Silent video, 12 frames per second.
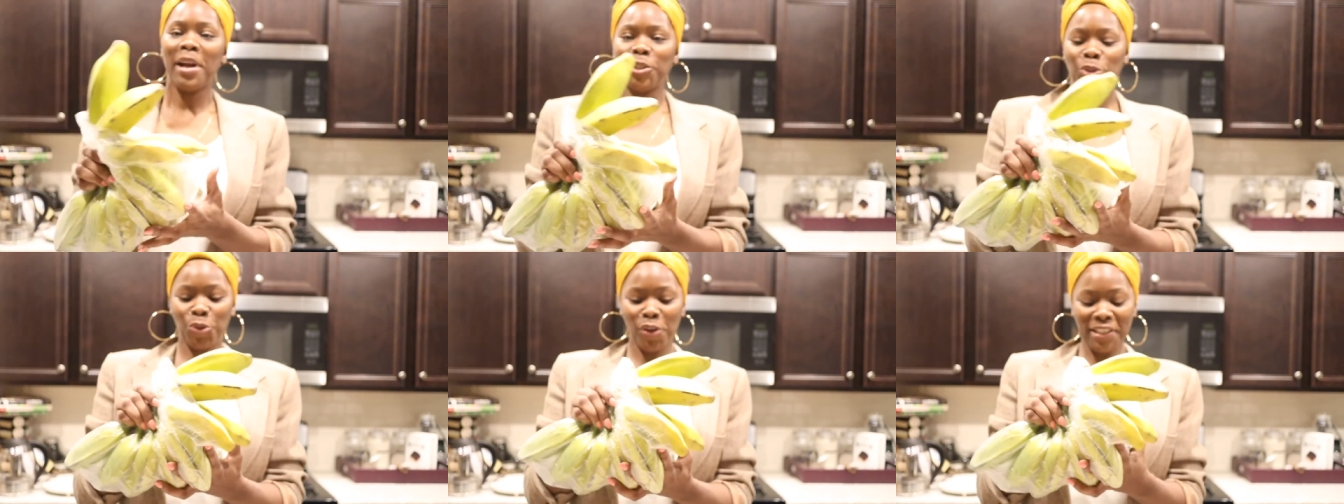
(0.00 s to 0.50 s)
my
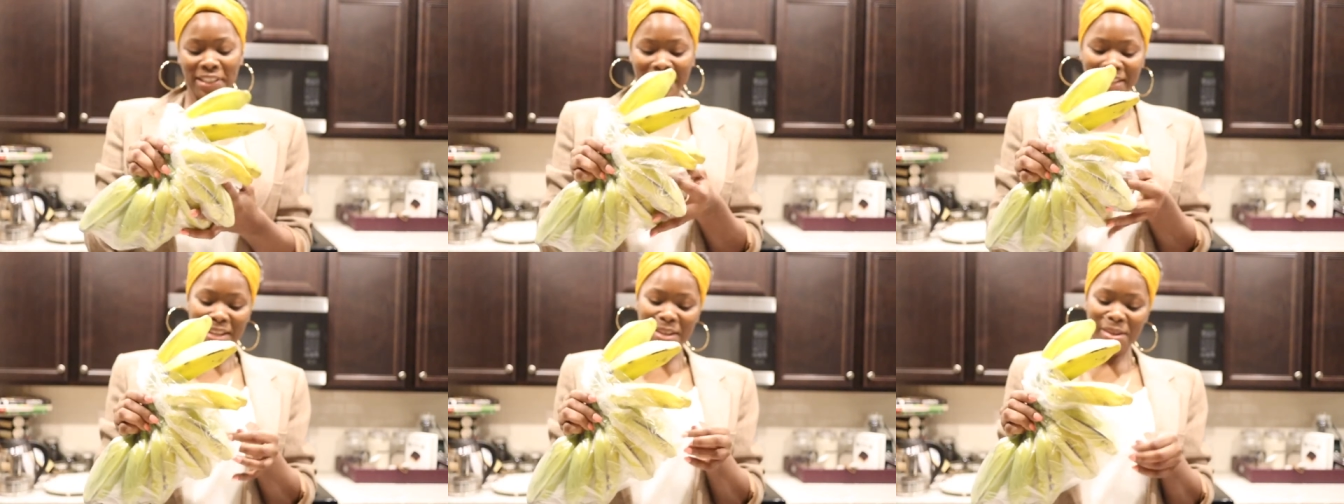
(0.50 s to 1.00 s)

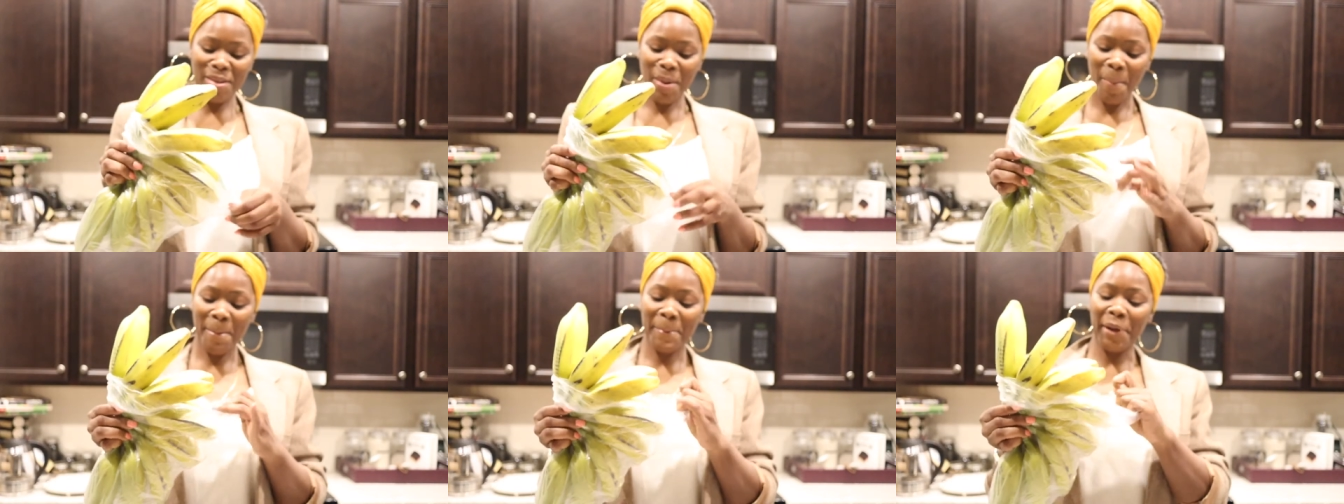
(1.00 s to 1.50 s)
trusty
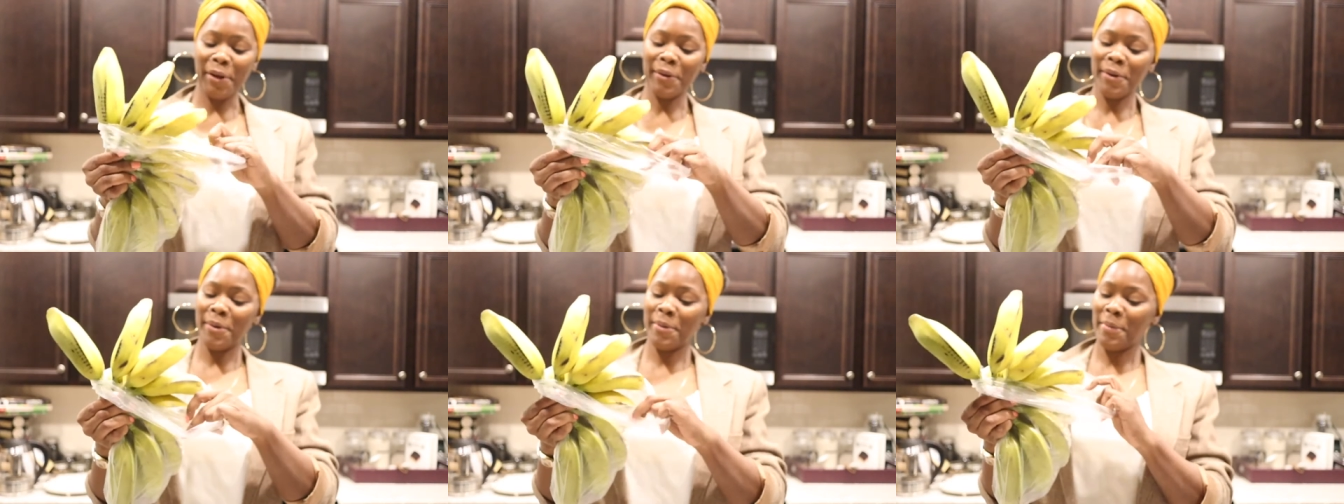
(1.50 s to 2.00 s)

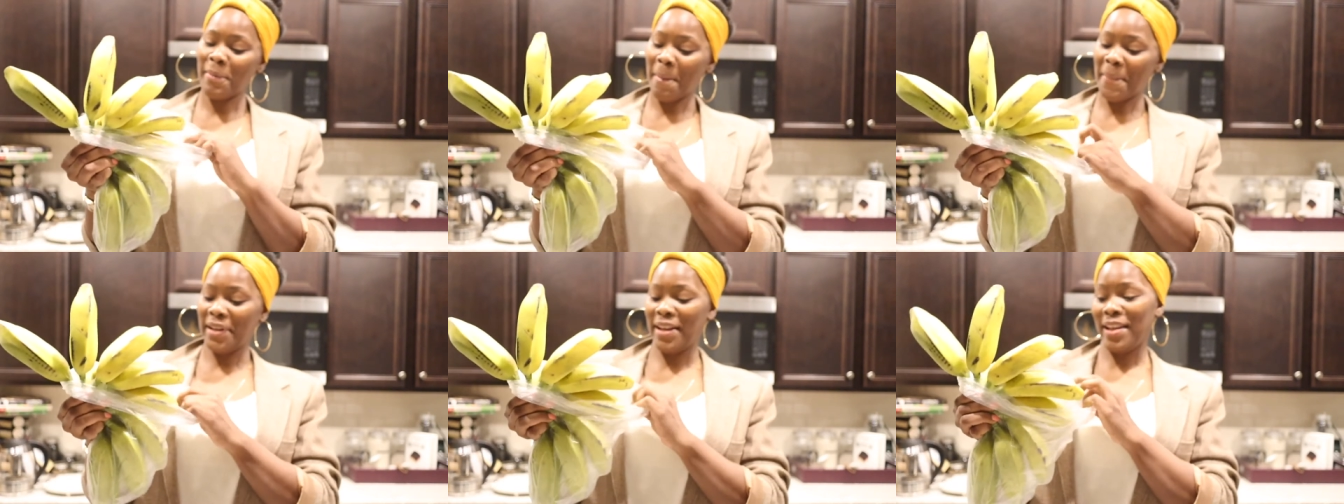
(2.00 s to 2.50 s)
burro
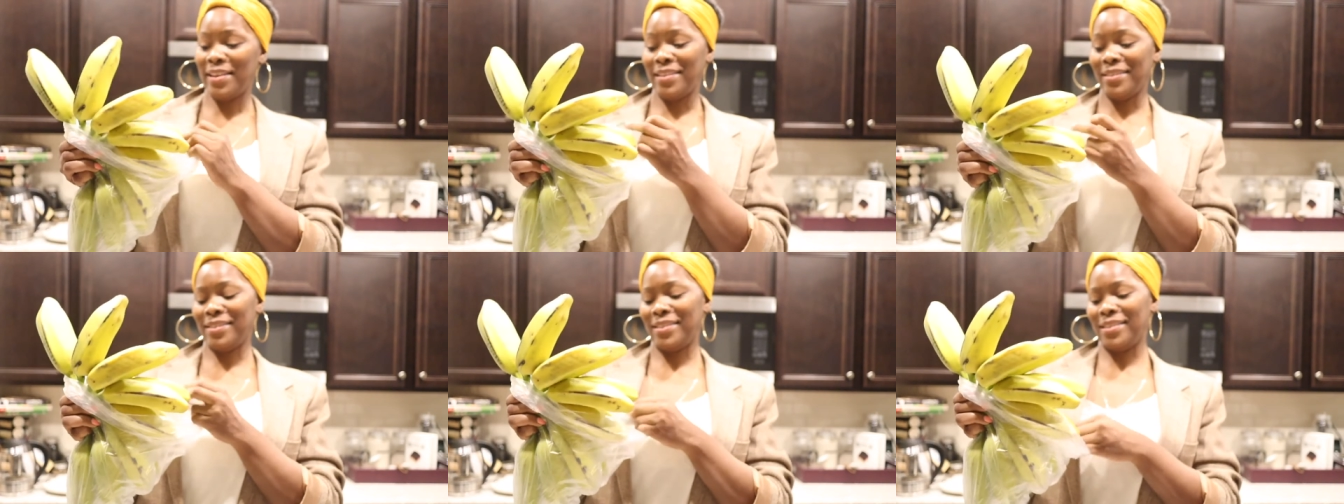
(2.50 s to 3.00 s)

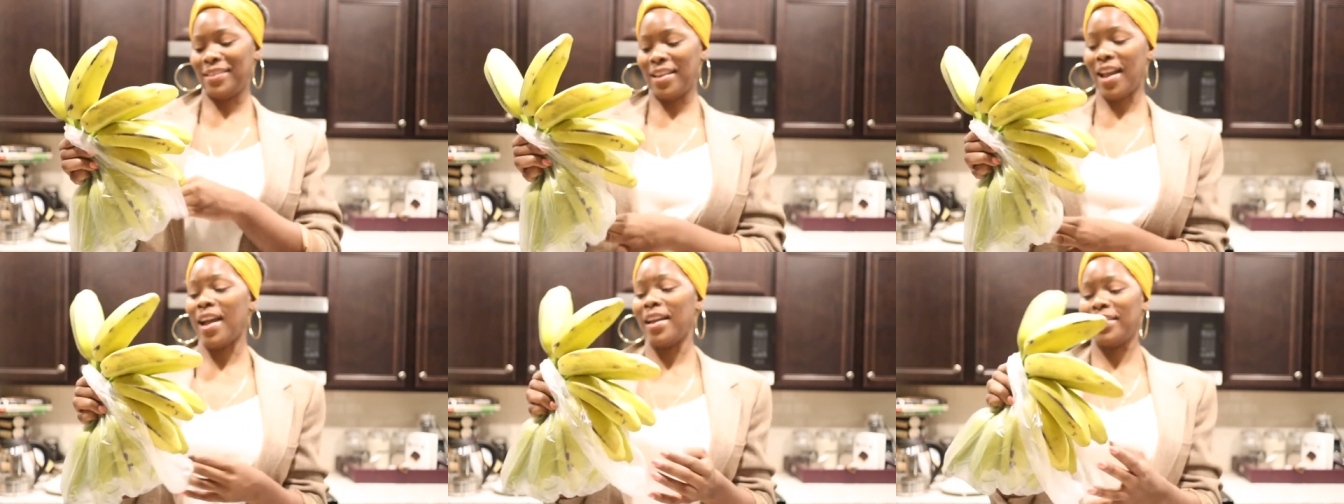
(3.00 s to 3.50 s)
bananas,
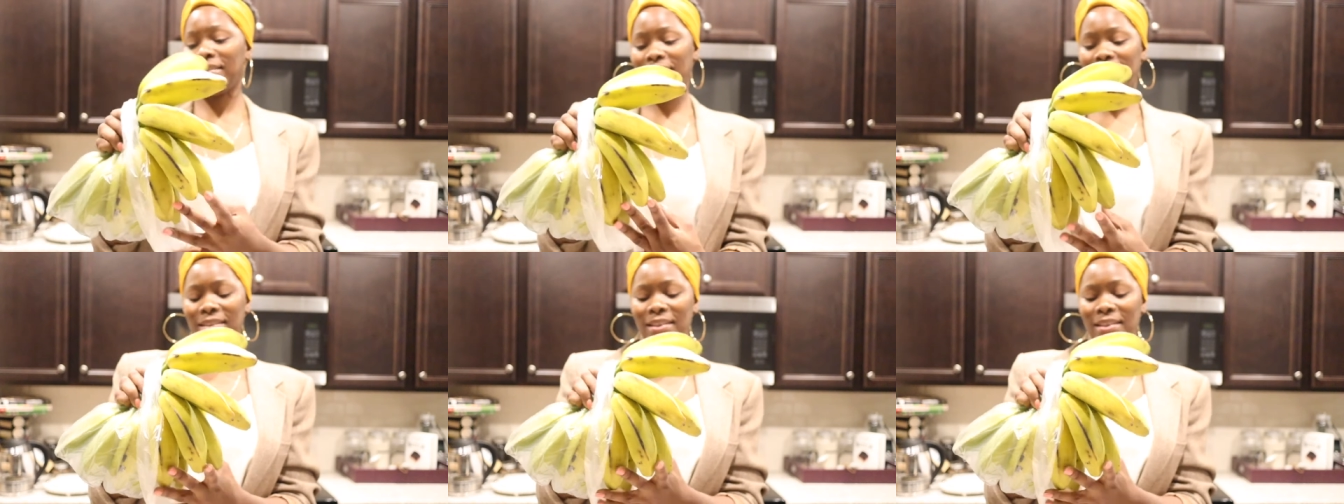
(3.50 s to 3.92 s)
guys.